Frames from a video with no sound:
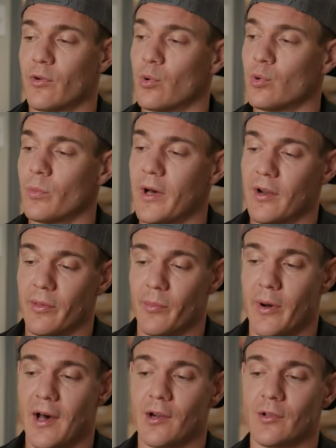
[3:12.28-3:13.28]
cool about the
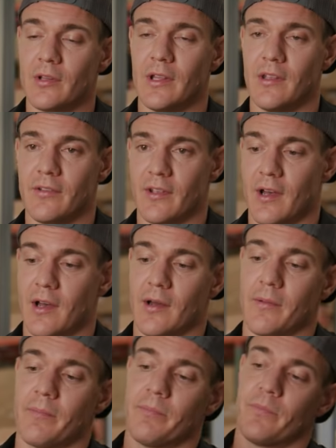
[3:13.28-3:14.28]
bottle is
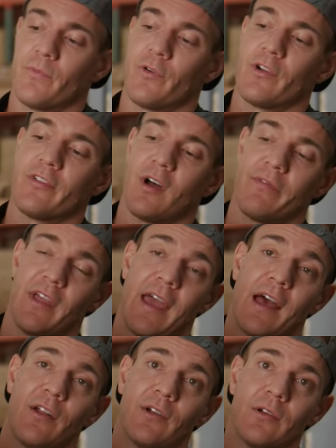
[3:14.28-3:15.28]
first off, the
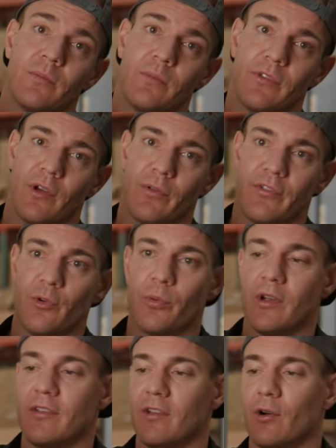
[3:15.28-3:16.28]
handle, so
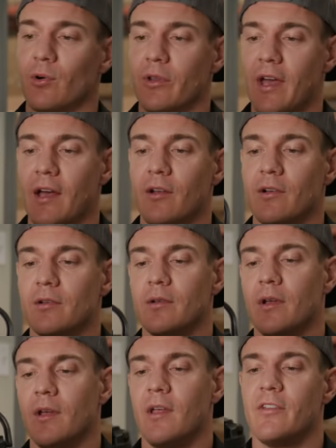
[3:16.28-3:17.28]
super easy to hold handle.
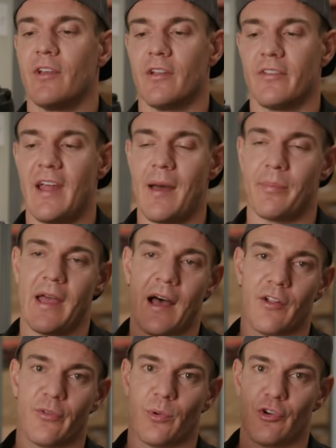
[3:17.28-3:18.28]
It's gonna snap
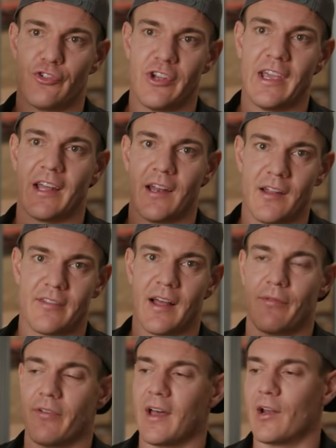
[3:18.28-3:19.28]
down, so when you're shaking it, it's
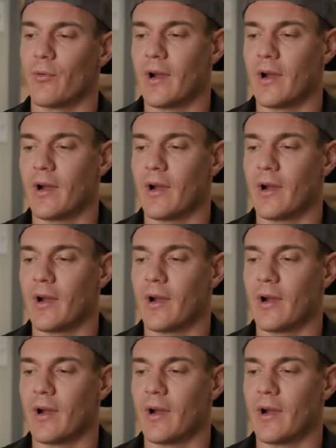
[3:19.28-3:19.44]
not flying